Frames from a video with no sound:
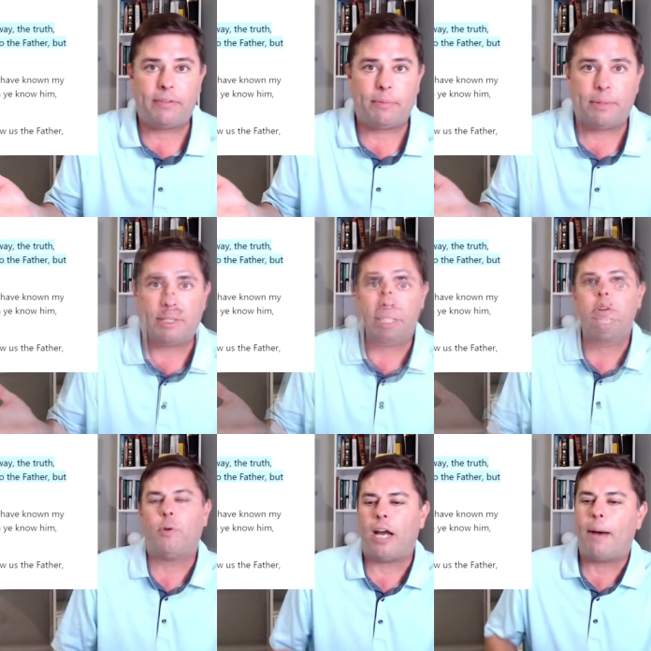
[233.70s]
For
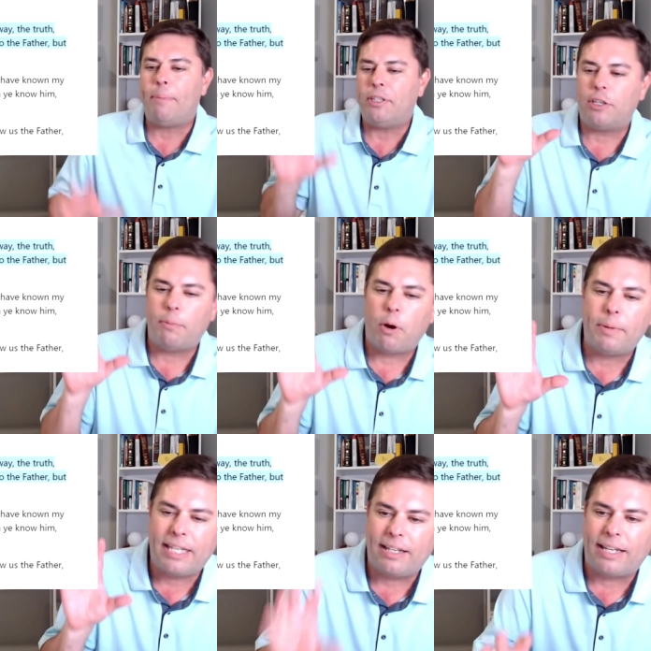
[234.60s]
everyone, up until the moment
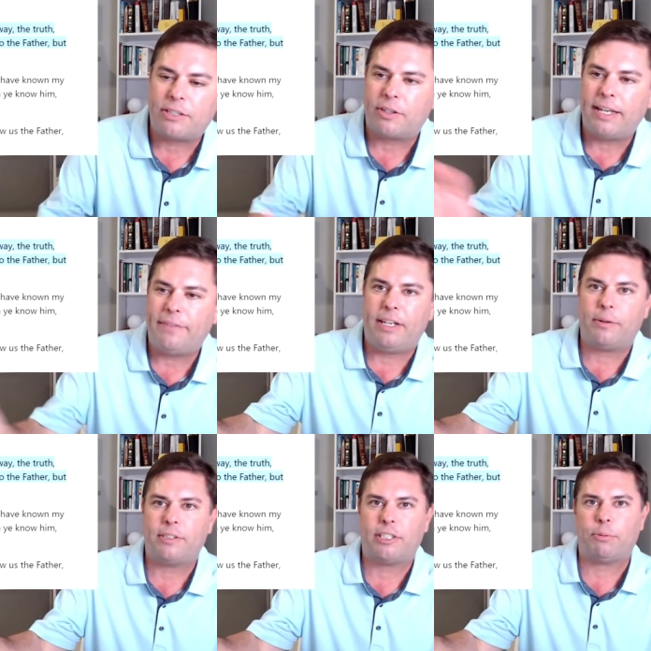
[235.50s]
the elect are given
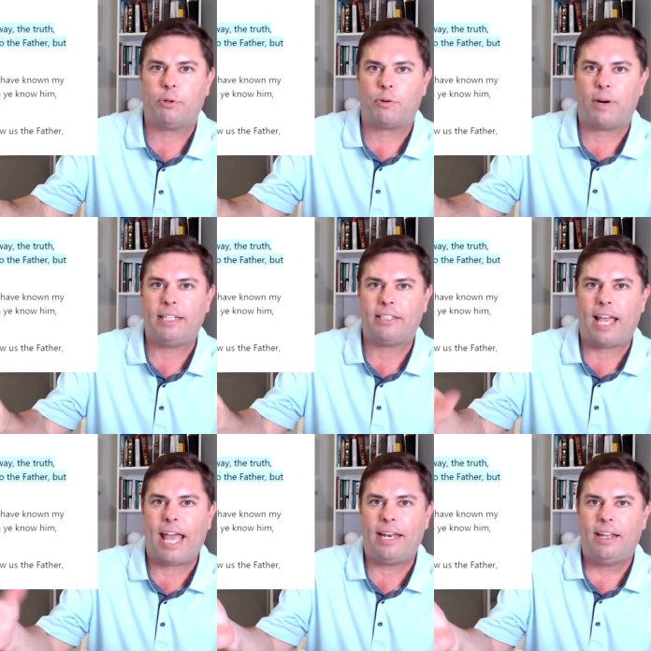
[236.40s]
irresistible grace
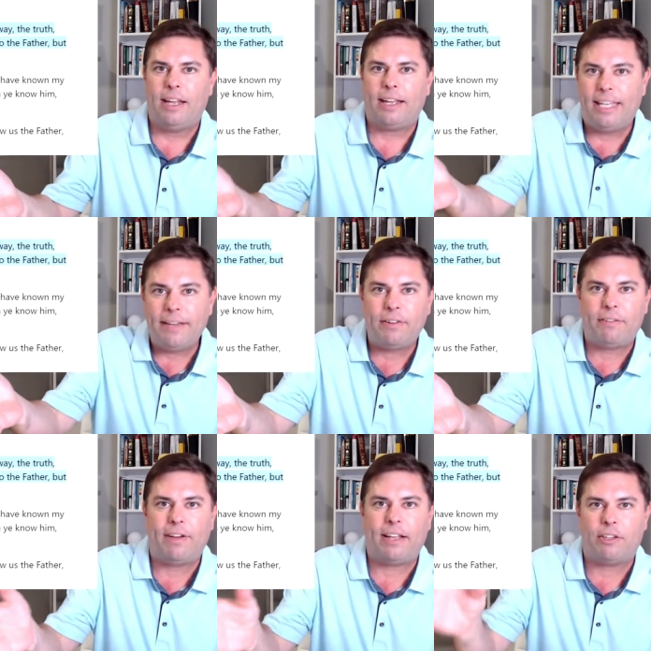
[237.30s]
and given
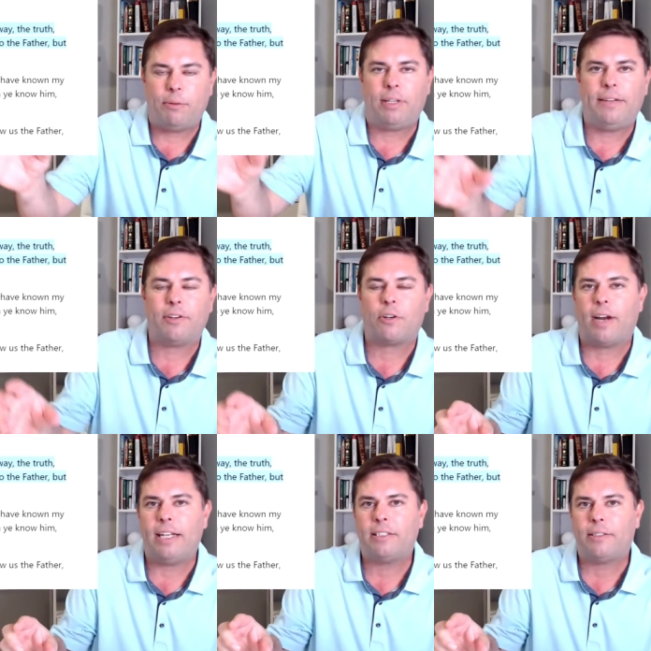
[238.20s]
faith to believe in
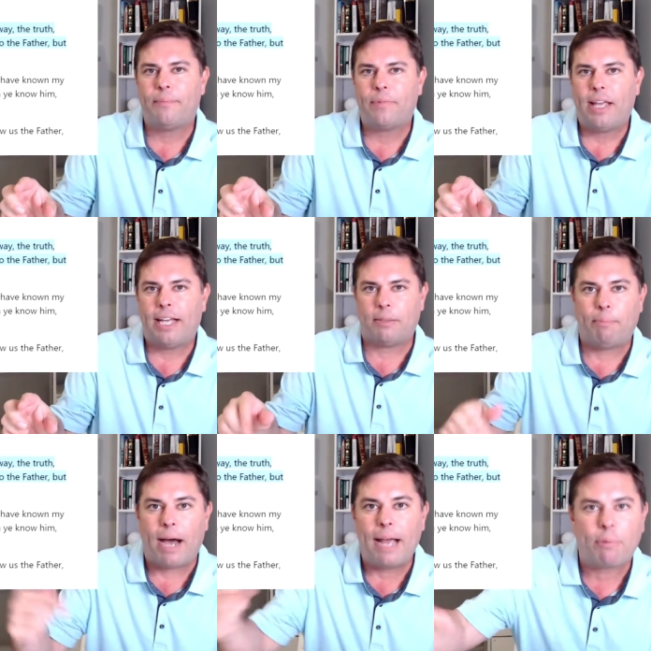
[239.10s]
Christ, as a
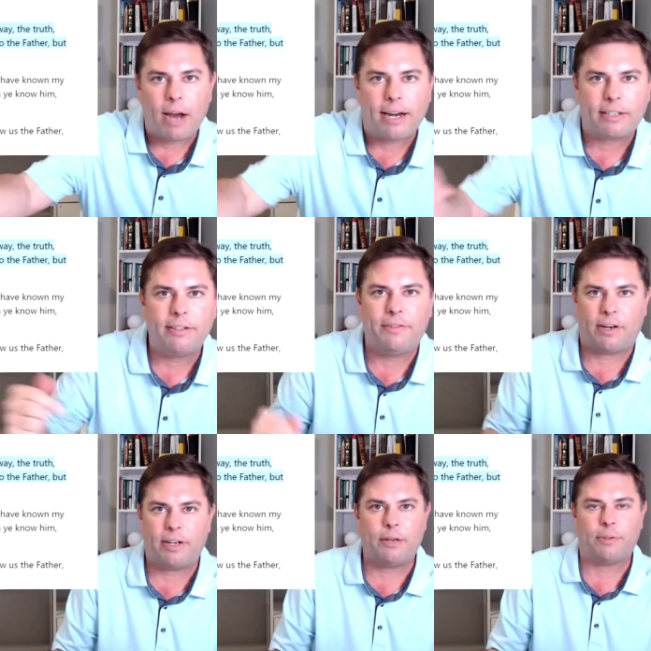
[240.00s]
byproduct of
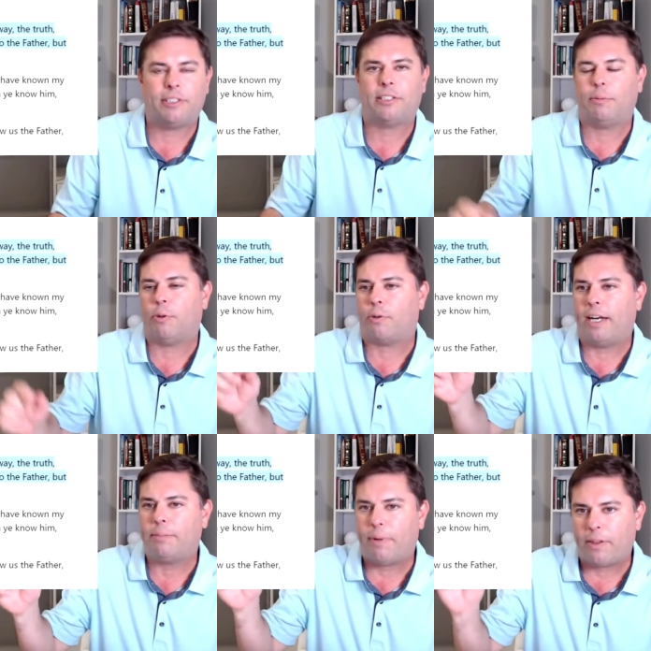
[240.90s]
their irresistible
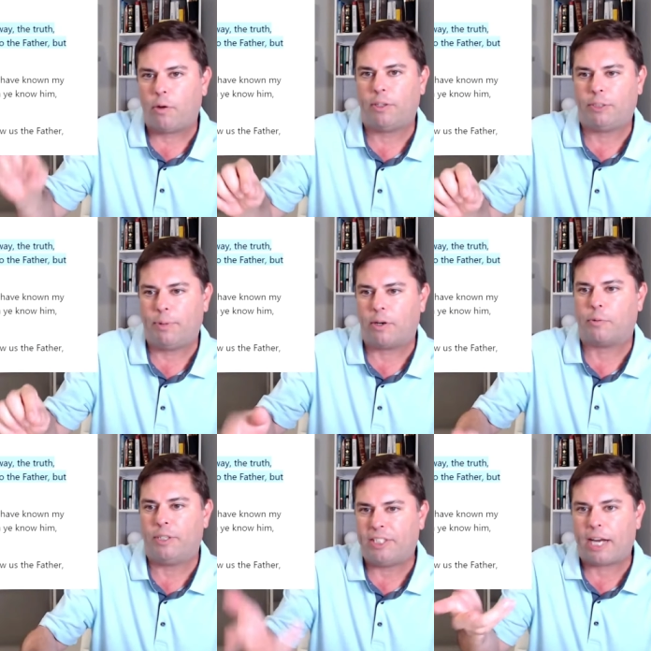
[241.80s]
grace by the Holy Spirit
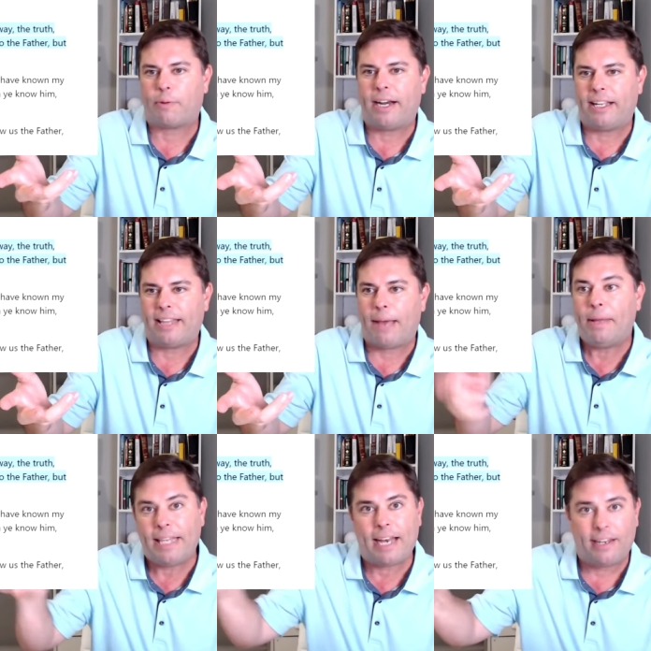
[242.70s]
regenerating them
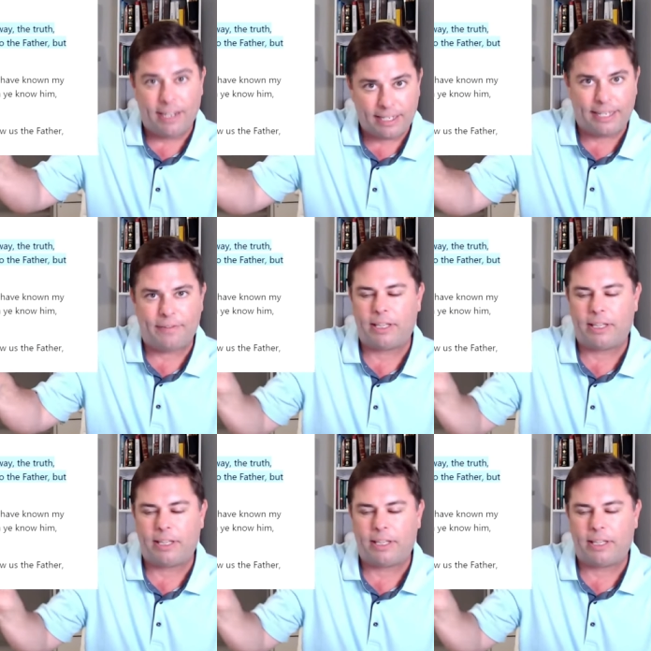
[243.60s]
and then giving